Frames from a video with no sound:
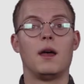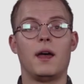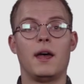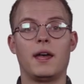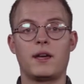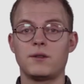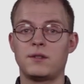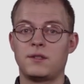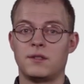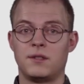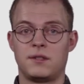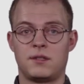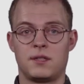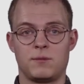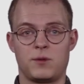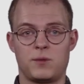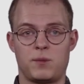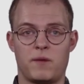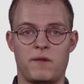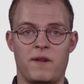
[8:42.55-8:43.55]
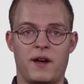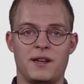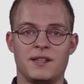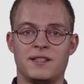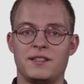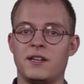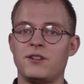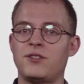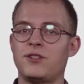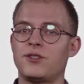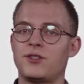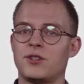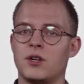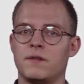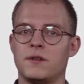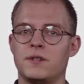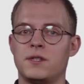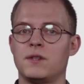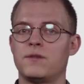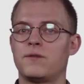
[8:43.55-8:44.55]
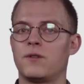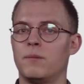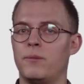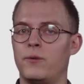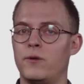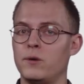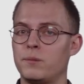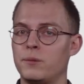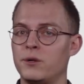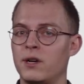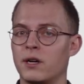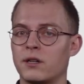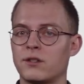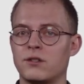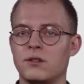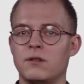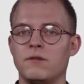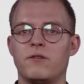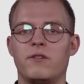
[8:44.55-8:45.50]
Ecosystems provide essential services for food production,